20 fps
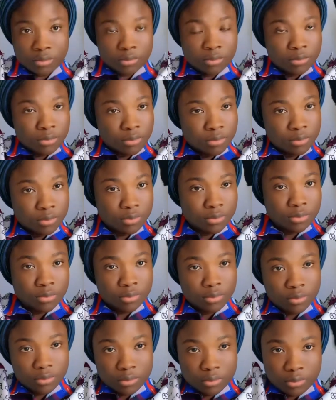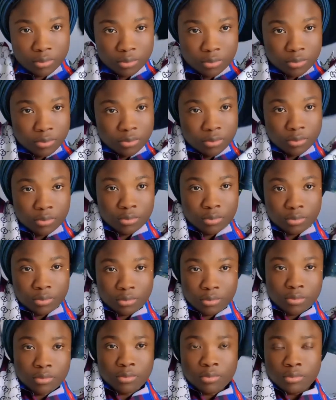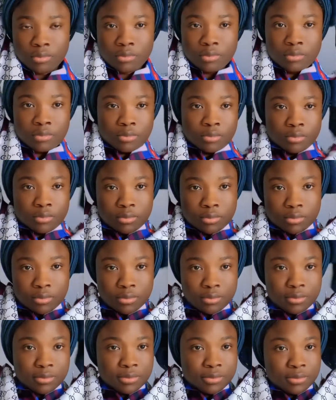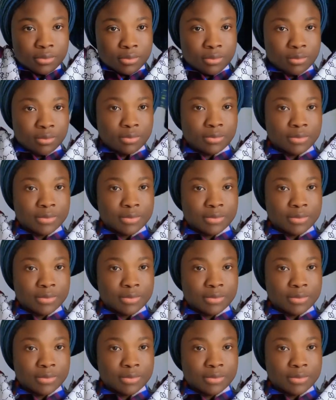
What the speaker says: No one is speaking in this clip.